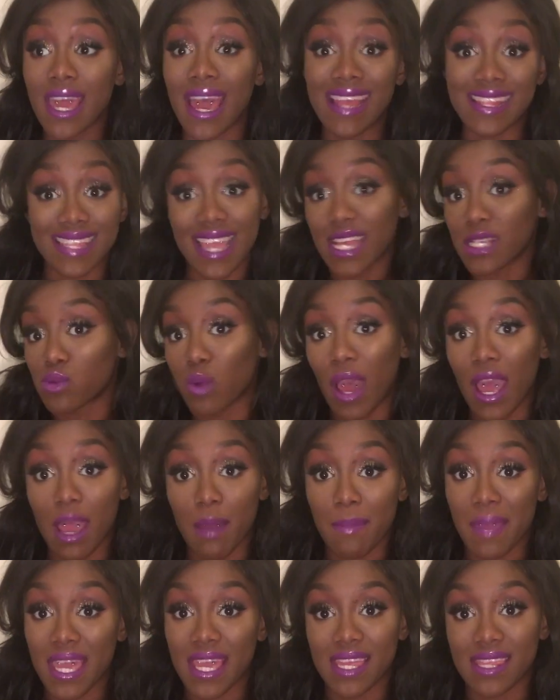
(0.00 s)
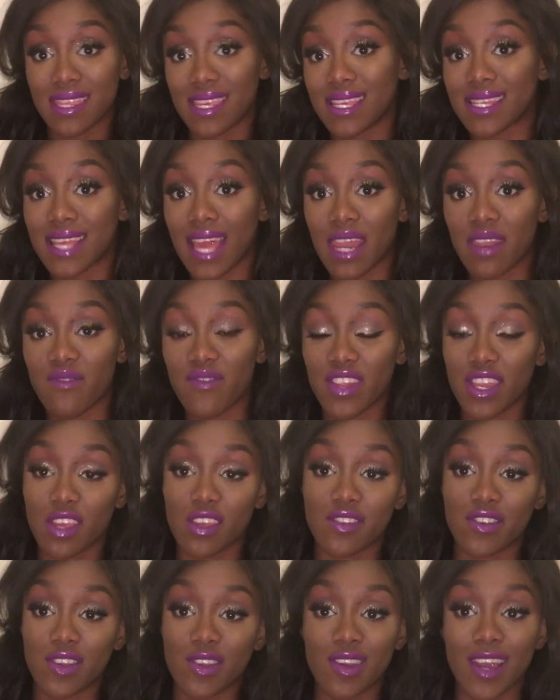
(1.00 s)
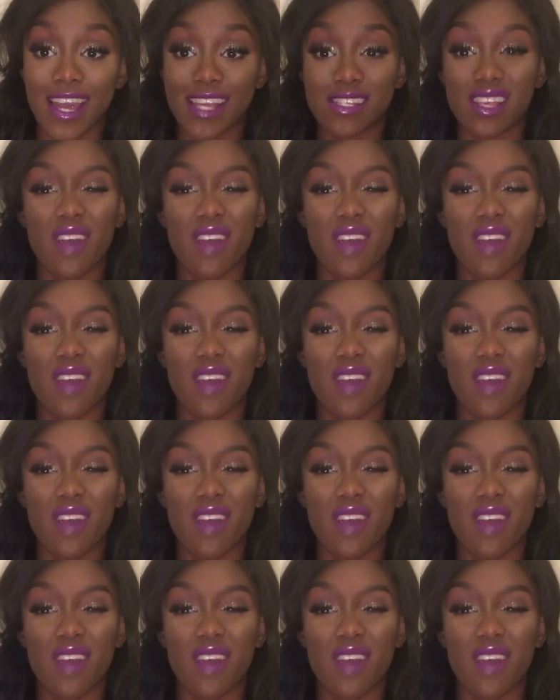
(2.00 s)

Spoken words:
And that's why I'm making these kind of videos to you guys.